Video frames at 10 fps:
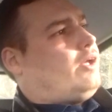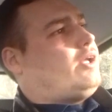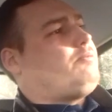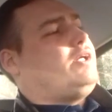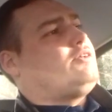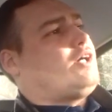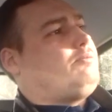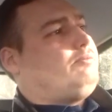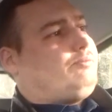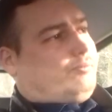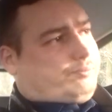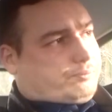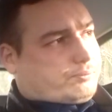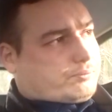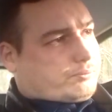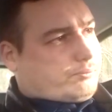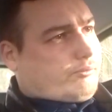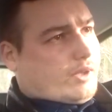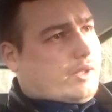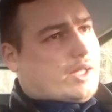In that meantime,
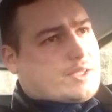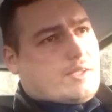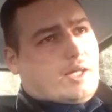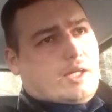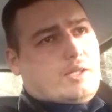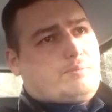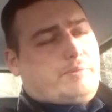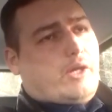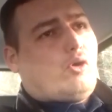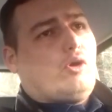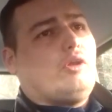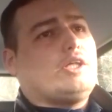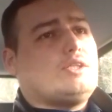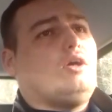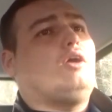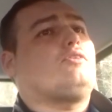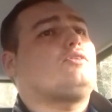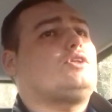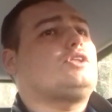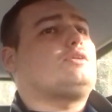that's the thing. Peak oil is not
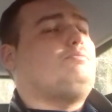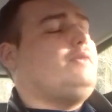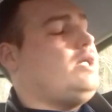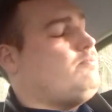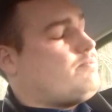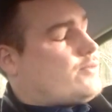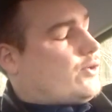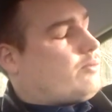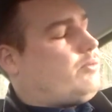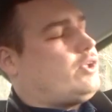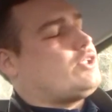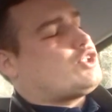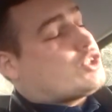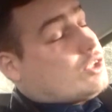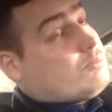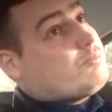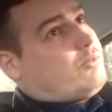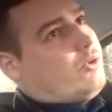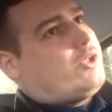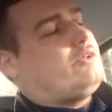just a meme fucking point. At some
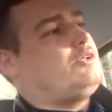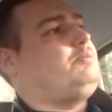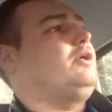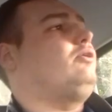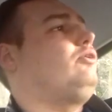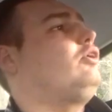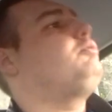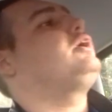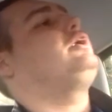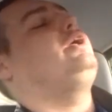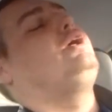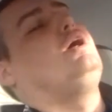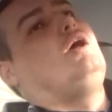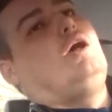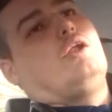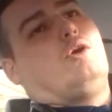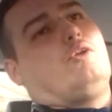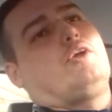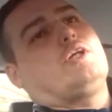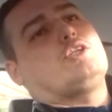point there's peak oil. The whole
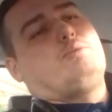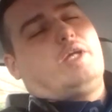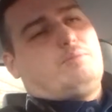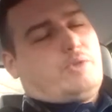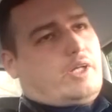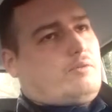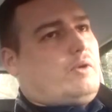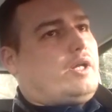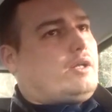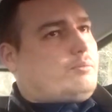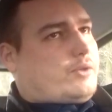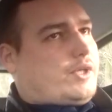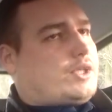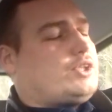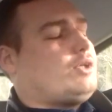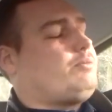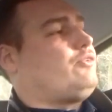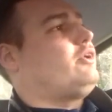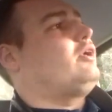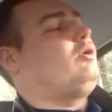thing is nobody can predict when, and the predictions up
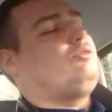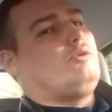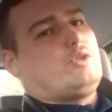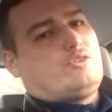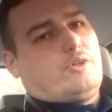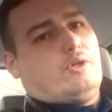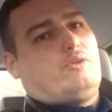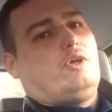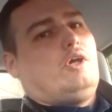until now have always failed